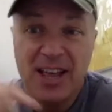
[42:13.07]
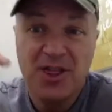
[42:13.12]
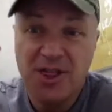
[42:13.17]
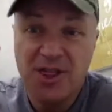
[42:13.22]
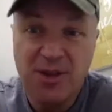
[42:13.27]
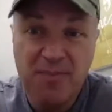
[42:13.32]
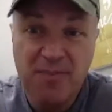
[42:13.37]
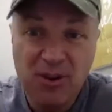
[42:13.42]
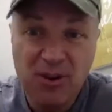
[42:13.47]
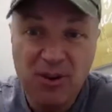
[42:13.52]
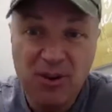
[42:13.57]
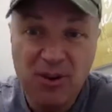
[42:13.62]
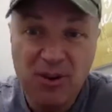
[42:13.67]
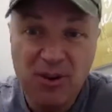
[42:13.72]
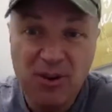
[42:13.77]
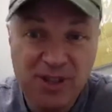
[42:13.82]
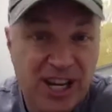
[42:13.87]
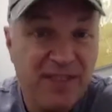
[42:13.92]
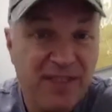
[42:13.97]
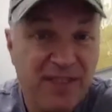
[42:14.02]
the most
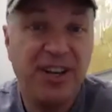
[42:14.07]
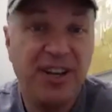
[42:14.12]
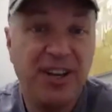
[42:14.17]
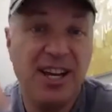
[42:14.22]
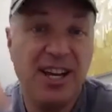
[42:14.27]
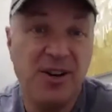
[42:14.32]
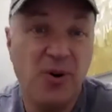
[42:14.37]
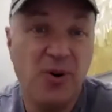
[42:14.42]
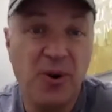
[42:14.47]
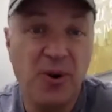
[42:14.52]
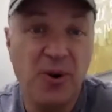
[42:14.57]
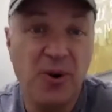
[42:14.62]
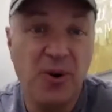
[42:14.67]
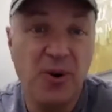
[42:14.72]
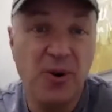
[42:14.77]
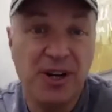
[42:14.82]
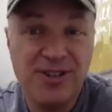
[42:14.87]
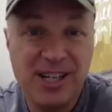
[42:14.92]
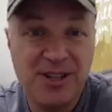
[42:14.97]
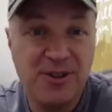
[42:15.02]
significant
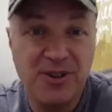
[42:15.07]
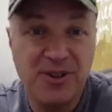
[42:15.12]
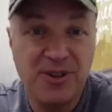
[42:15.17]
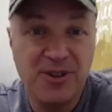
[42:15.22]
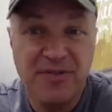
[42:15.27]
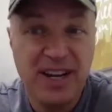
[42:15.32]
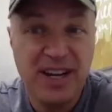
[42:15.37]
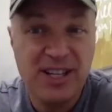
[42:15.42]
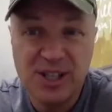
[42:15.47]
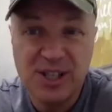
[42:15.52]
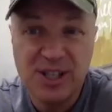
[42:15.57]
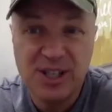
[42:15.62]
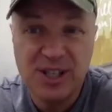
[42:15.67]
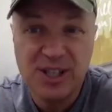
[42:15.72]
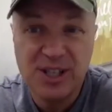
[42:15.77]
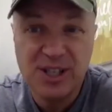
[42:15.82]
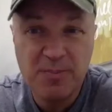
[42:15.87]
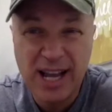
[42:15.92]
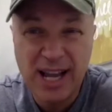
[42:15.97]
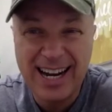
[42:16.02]
organization on the face
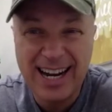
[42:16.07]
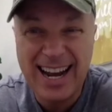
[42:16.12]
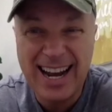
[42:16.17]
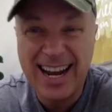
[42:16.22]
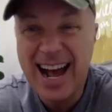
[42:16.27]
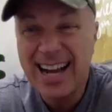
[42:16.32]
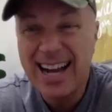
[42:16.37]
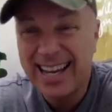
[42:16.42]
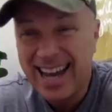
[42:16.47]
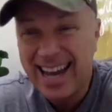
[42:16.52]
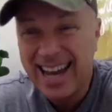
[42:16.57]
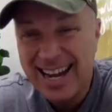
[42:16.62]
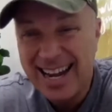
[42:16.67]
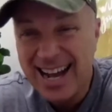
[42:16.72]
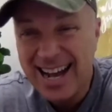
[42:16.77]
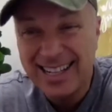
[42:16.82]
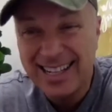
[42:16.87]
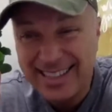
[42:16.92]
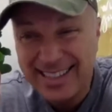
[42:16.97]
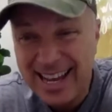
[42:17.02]
of the planet. And I
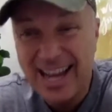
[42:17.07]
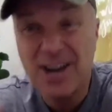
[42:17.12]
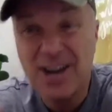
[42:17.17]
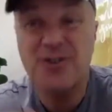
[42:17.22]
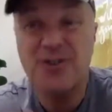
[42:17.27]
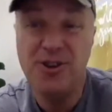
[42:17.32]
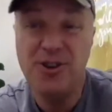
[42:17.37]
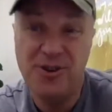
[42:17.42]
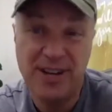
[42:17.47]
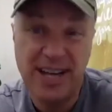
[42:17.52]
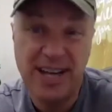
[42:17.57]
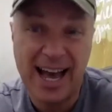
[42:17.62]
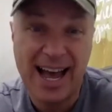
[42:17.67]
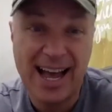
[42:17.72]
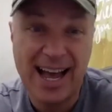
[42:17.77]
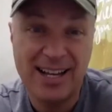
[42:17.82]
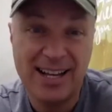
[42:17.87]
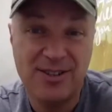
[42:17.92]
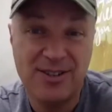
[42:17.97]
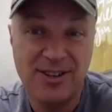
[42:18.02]
cannot tell you
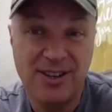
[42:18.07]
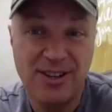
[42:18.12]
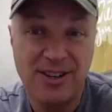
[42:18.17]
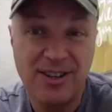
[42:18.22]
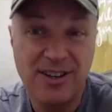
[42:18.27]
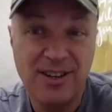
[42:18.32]
guys